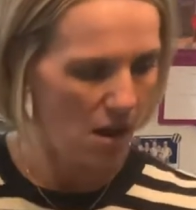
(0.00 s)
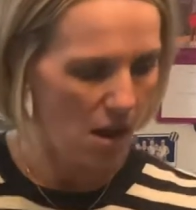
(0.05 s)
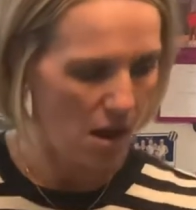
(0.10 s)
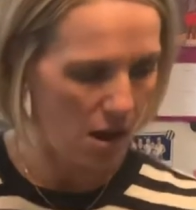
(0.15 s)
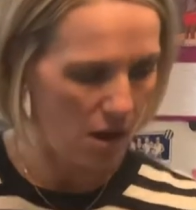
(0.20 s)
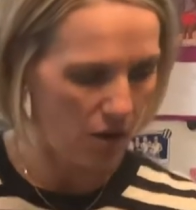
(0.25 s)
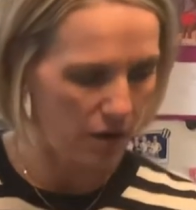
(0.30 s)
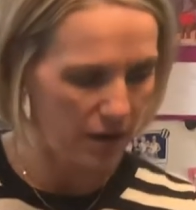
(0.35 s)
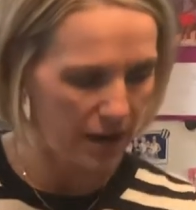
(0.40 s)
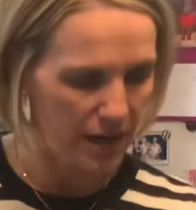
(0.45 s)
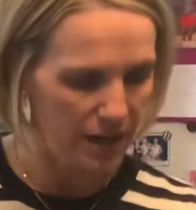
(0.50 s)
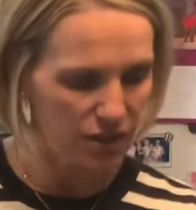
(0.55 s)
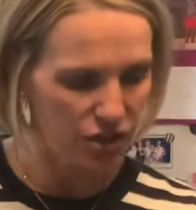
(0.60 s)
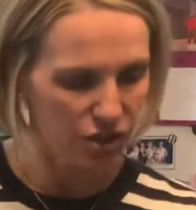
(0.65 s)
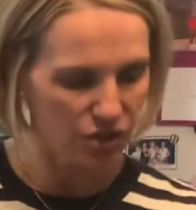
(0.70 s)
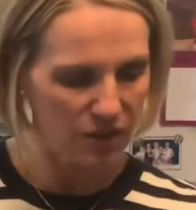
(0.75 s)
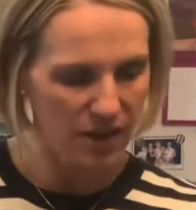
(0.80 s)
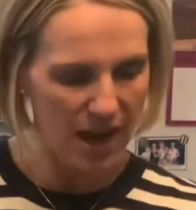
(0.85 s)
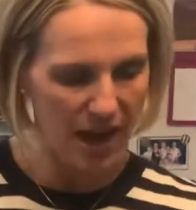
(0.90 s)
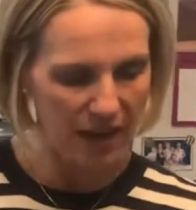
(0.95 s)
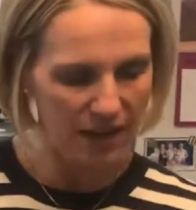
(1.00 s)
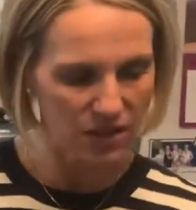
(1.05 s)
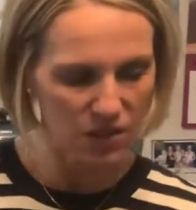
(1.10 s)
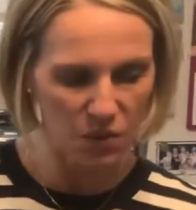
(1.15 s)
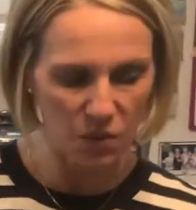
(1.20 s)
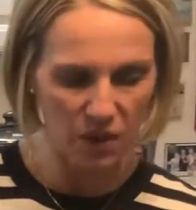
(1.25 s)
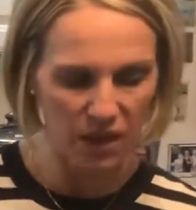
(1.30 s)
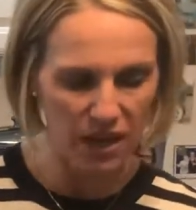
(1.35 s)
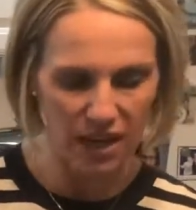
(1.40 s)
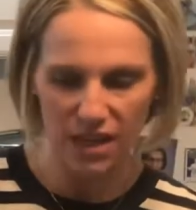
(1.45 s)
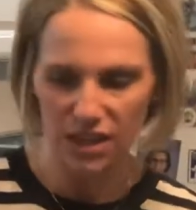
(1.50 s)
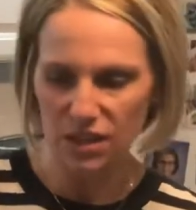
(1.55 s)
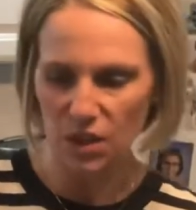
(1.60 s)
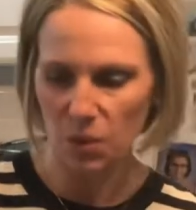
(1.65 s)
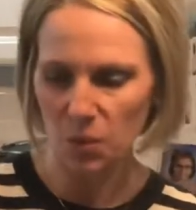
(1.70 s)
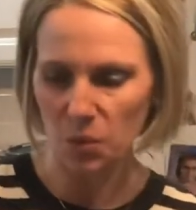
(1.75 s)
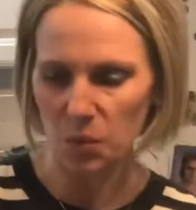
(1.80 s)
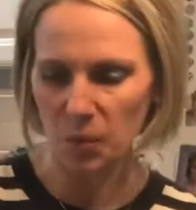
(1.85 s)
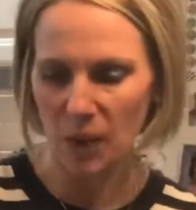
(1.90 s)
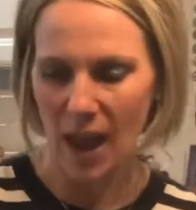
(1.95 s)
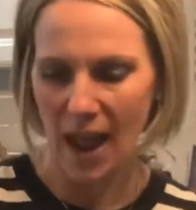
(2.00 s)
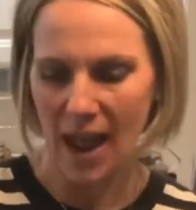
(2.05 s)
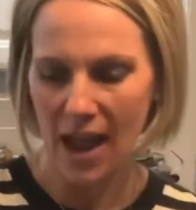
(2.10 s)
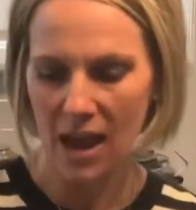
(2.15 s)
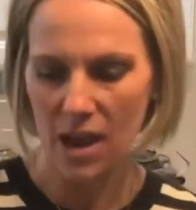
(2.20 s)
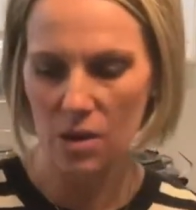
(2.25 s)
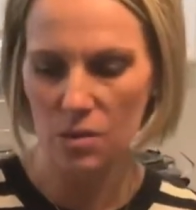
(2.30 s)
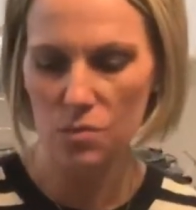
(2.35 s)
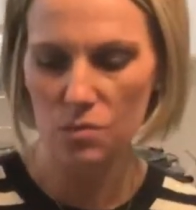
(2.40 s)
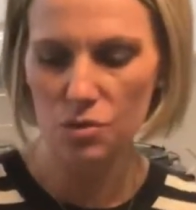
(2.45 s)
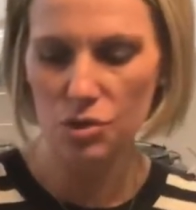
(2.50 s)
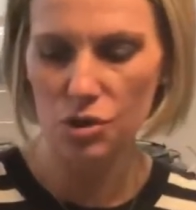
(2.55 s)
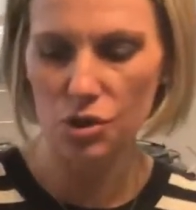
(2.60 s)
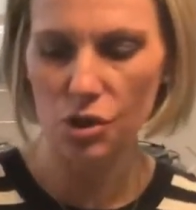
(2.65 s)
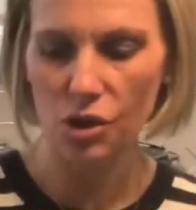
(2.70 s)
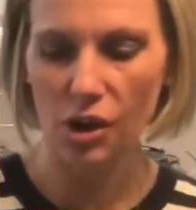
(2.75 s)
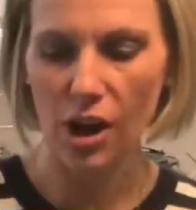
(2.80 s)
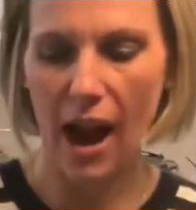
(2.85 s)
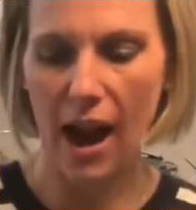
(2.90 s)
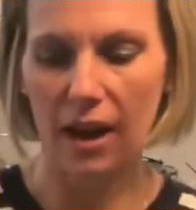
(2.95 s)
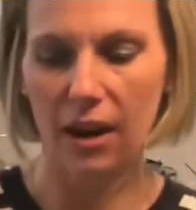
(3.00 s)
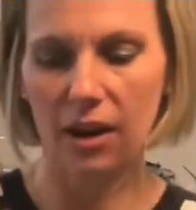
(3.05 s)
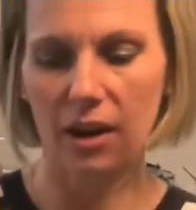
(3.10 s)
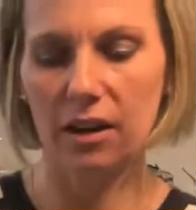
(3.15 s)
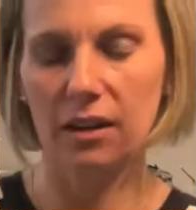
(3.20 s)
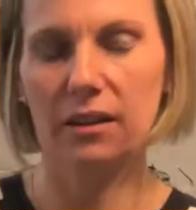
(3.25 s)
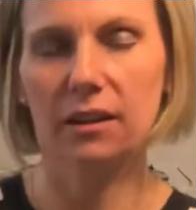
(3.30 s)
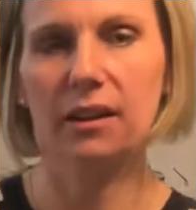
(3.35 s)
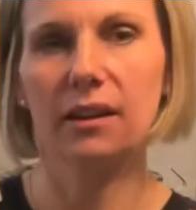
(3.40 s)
All right, your next one is a round cracker.